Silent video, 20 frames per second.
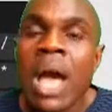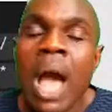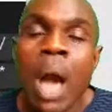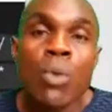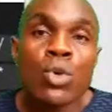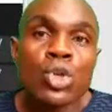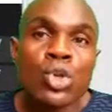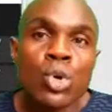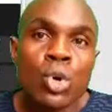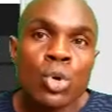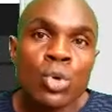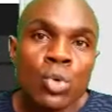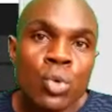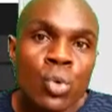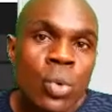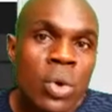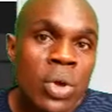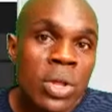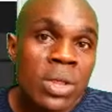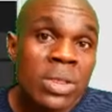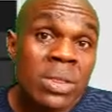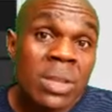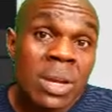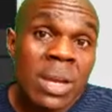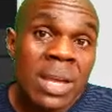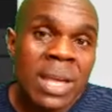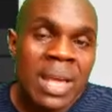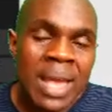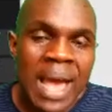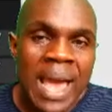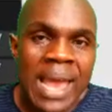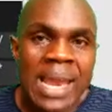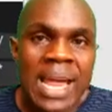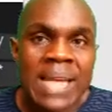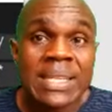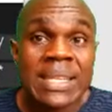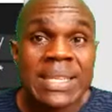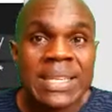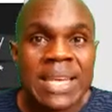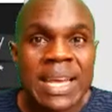I will show you 3
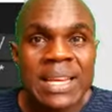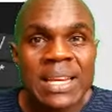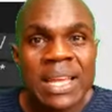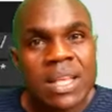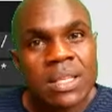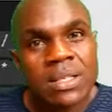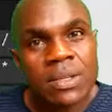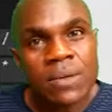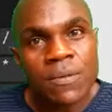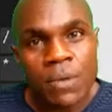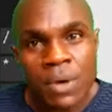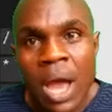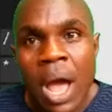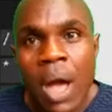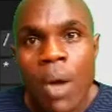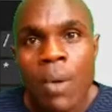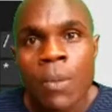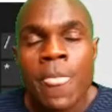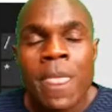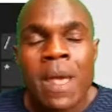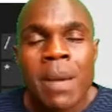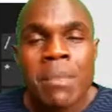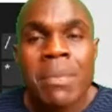highlighting techniques for now.